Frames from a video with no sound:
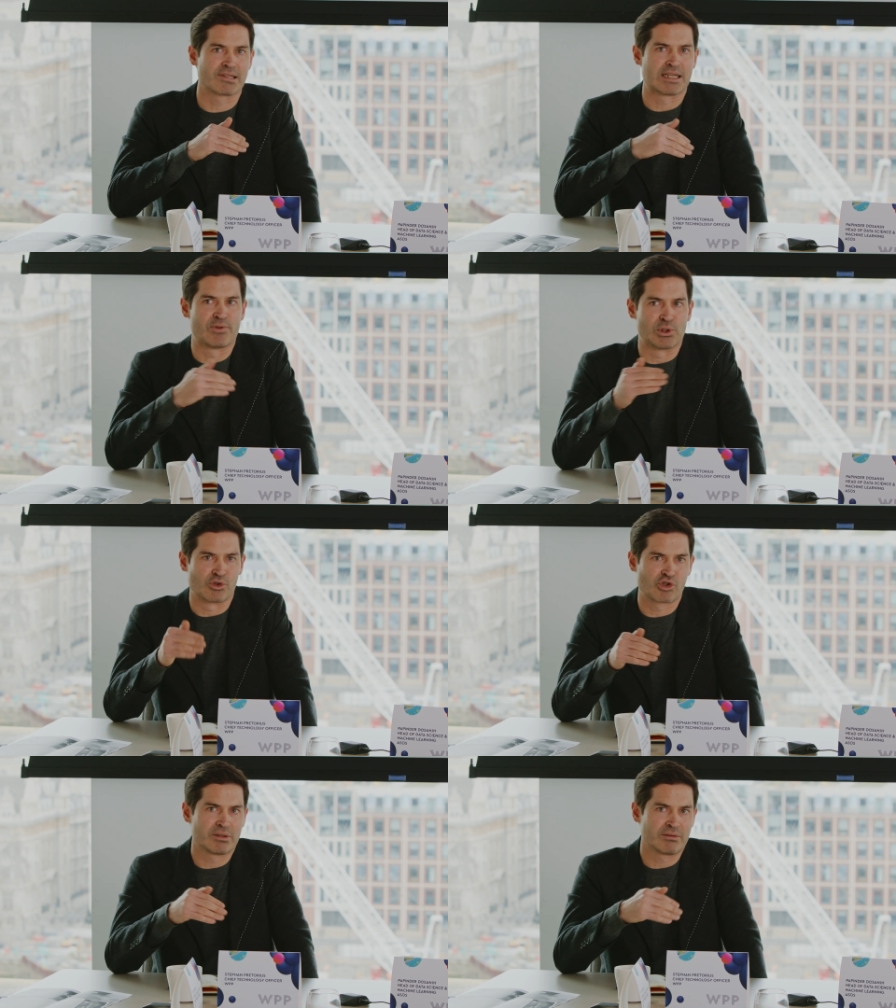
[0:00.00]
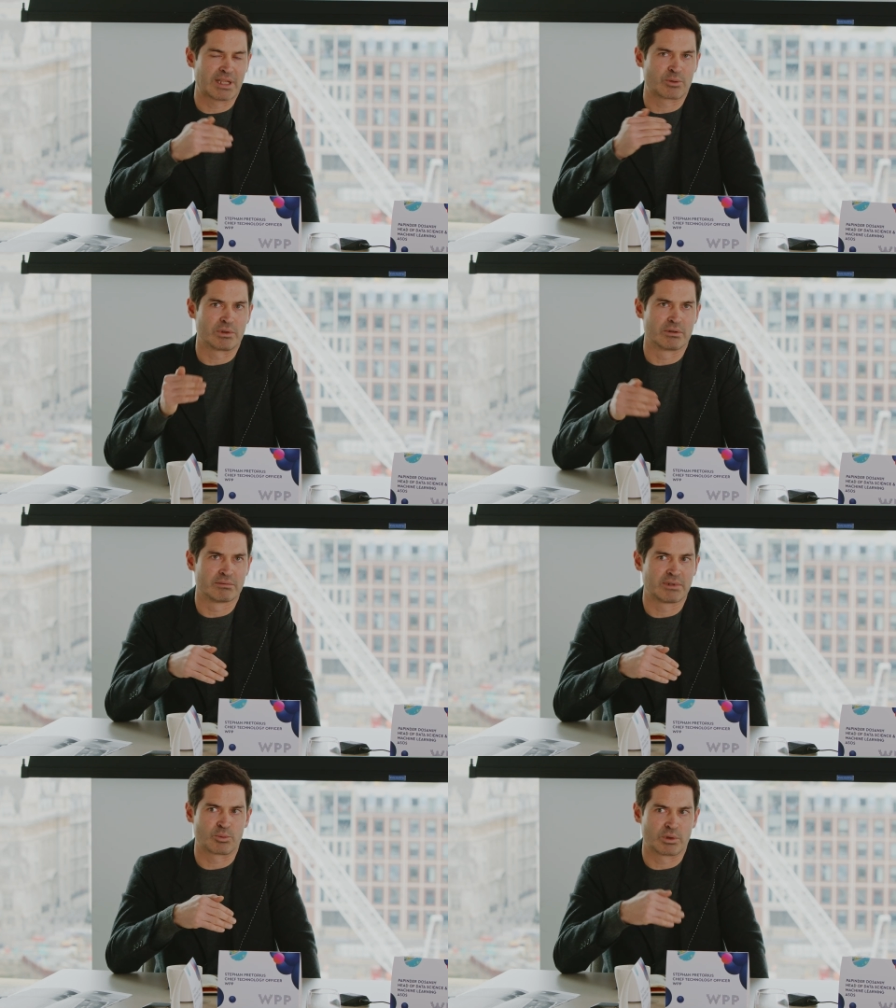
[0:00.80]
is an evolution that
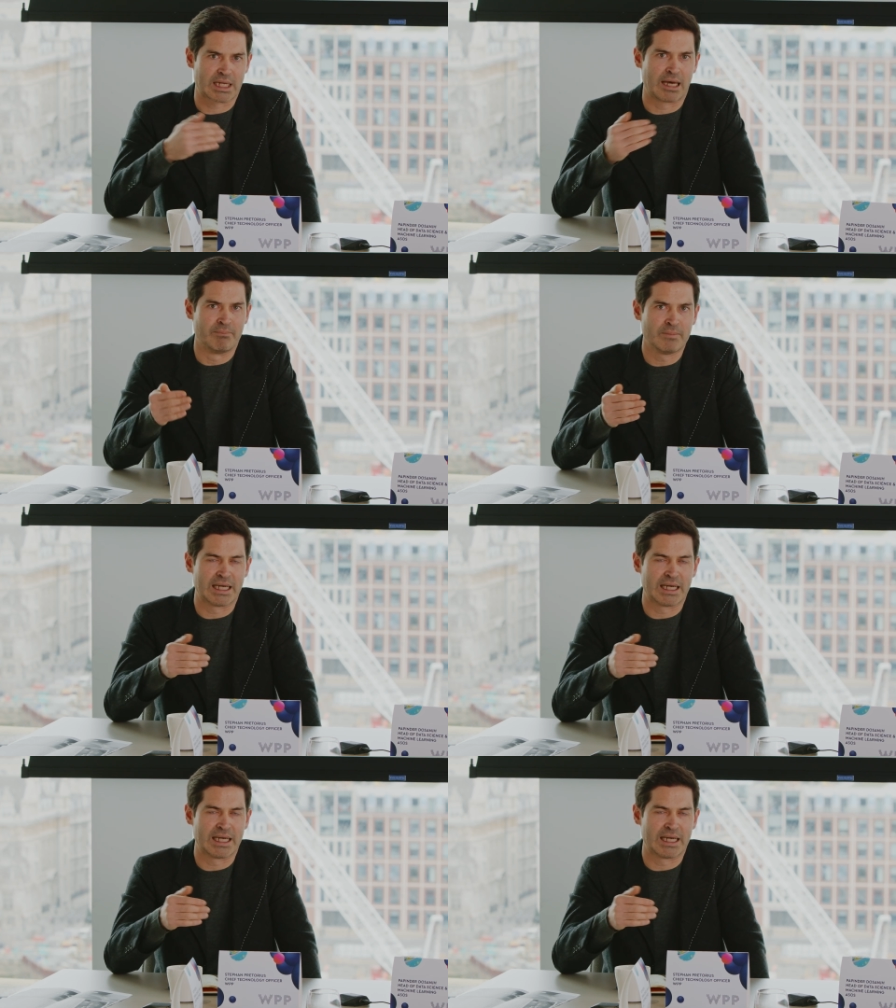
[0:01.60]
will come,